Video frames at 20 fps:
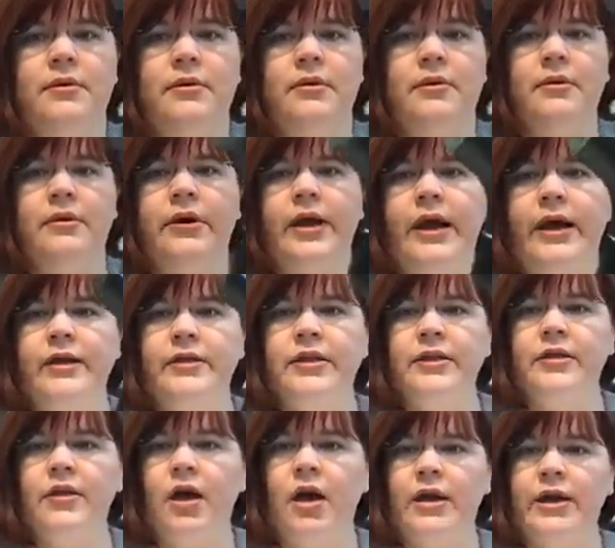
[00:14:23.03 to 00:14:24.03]
Okay, and then
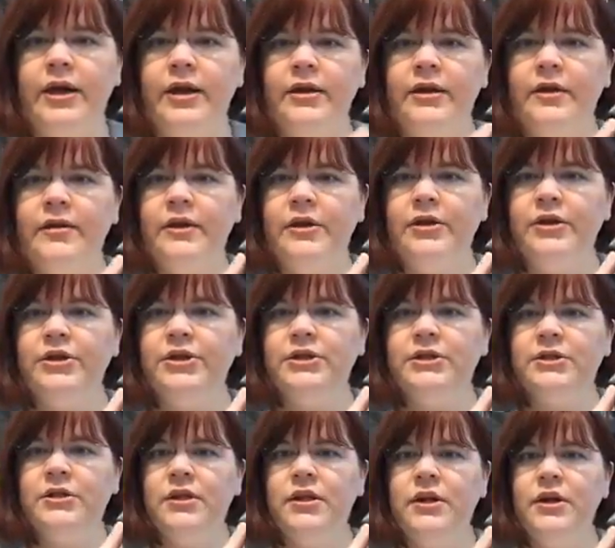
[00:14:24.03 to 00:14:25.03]
lock it, and then you
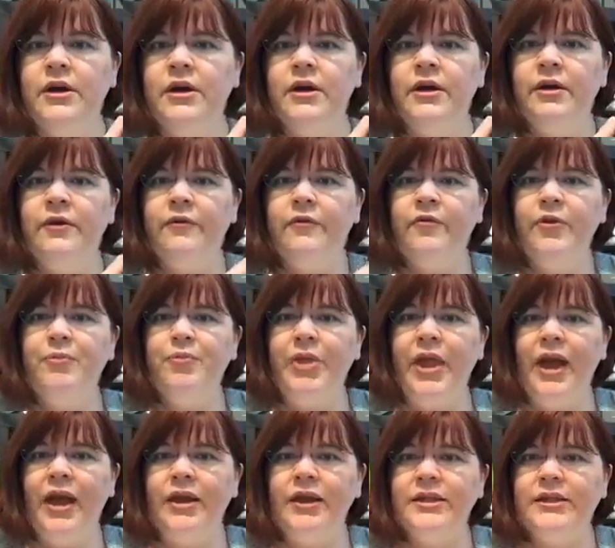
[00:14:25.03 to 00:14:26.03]
just flip
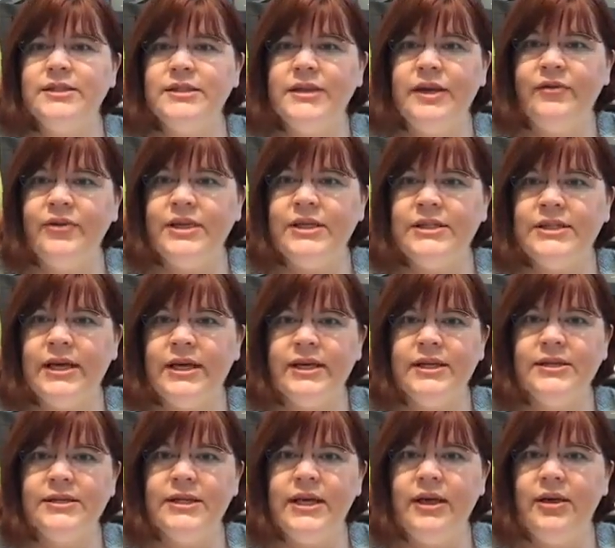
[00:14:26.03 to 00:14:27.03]
that, and 70
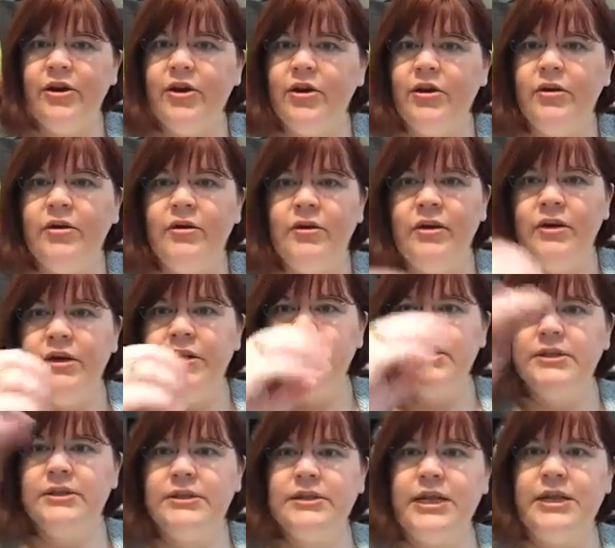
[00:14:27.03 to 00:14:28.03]
seconds later,
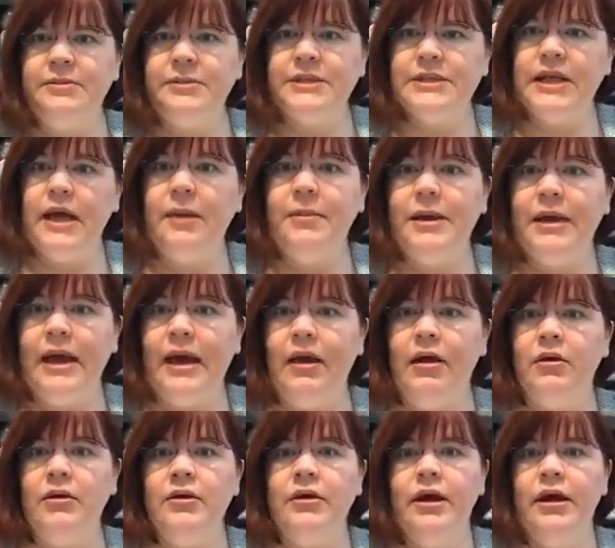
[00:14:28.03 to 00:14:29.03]
steam is coming
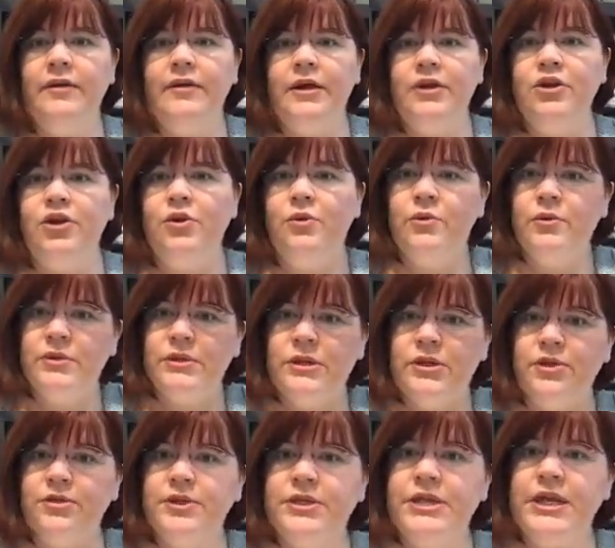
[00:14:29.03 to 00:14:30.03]
out and then you
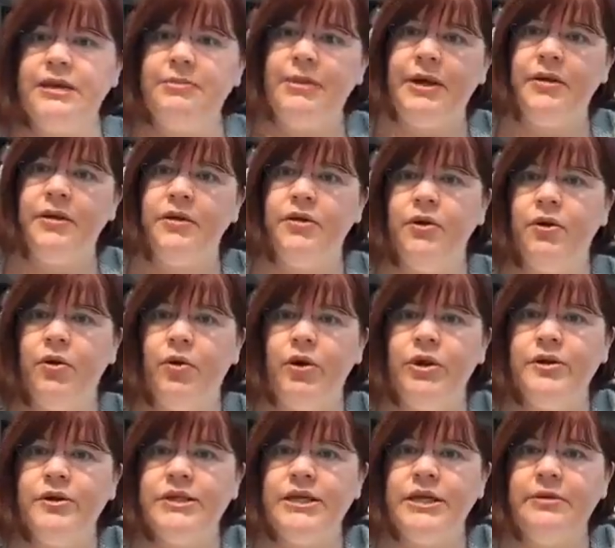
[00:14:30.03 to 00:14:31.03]
you steam it or
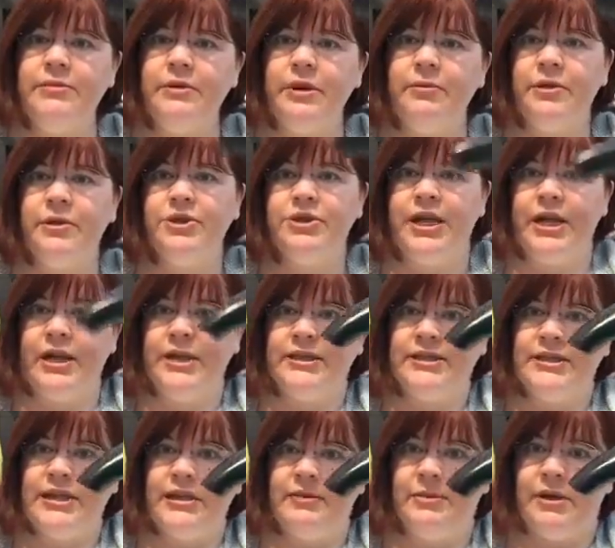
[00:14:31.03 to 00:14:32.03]
you steam it but you can't
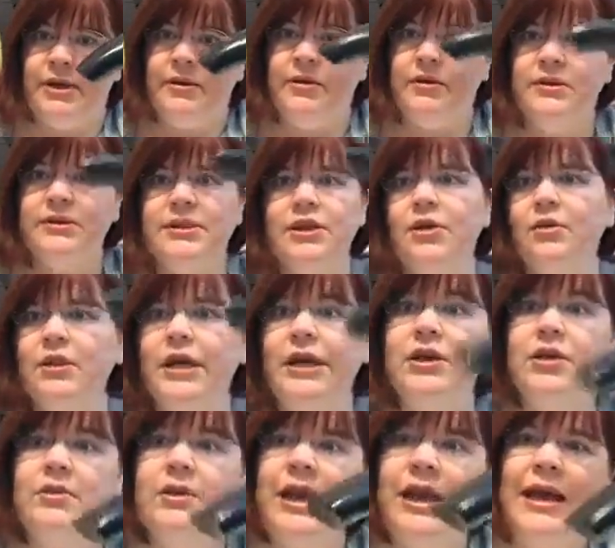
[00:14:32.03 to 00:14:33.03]
steam it so
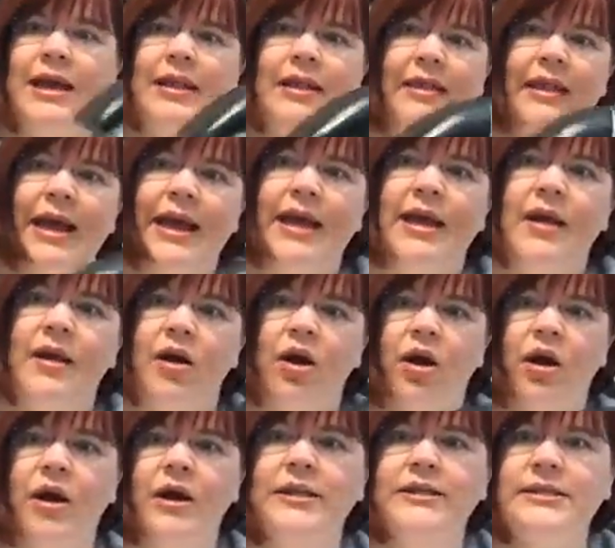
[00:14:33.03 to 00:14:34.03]
like you can't lay it
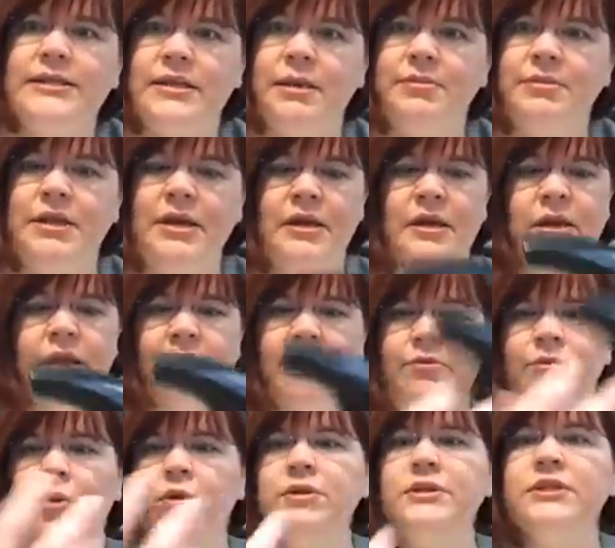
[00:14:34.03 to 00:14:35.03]
on something and
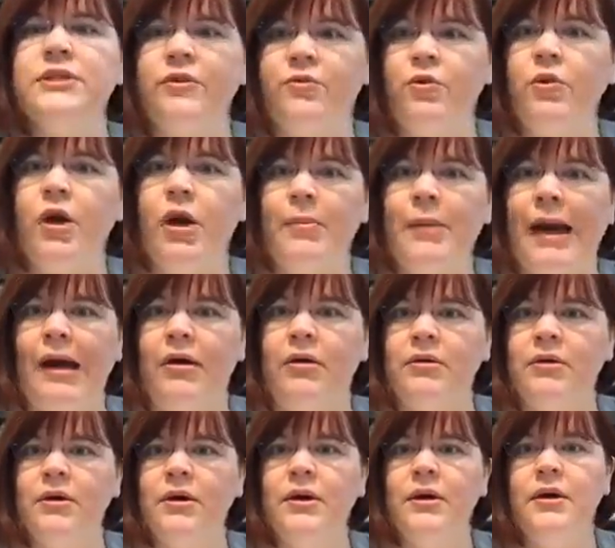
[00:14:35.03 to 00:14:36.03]
or stuff will come
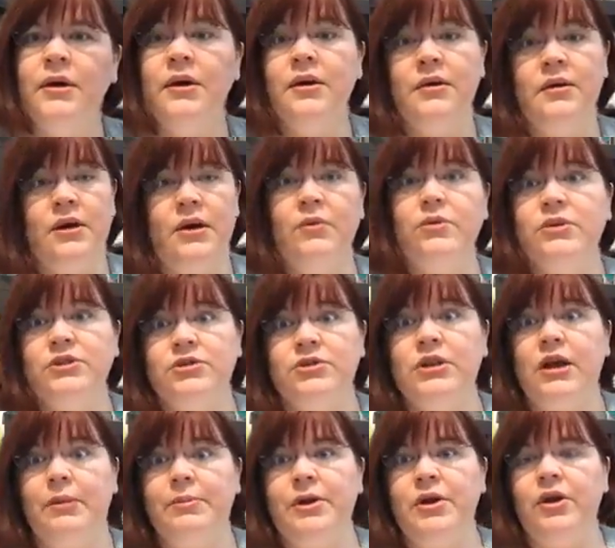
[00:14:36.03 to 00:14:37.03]
out which should
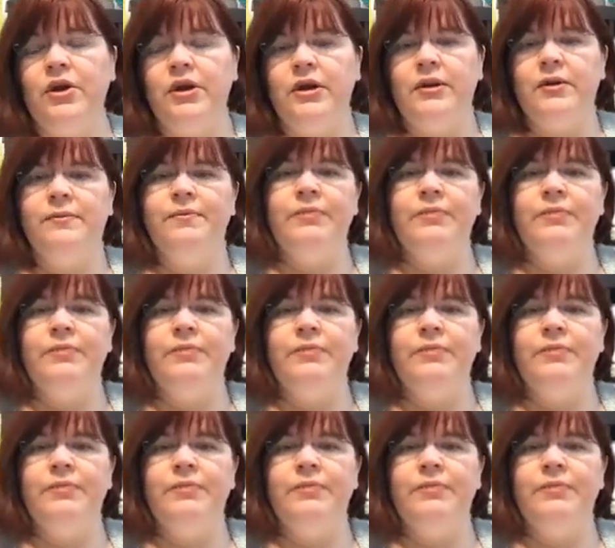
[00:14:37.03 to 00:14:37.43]
not be good